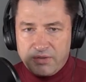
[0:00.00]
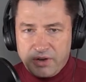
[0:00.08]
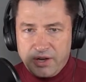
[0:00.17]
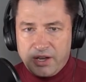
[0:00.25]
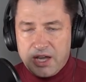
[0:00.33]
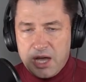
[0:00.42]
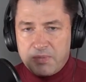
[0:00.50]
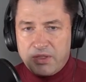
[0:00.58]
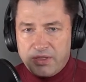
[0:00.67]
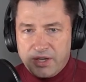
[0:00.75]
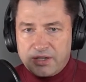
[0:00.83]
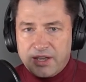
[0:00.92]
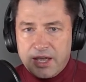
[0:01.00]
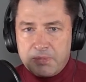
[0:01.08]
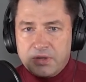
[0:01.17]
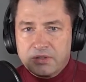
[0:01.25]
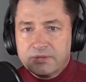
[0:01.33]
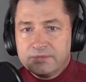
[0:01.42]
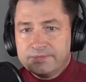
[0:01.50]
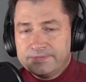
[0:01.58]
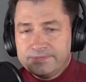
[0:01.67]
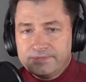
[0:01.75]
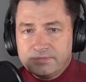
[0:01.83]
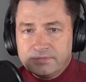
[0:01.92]
very common thing to happen.
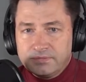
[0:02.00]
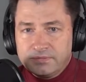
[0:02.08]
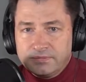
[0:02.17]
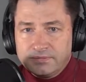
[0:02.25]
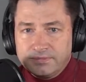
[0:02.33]
Gotcha.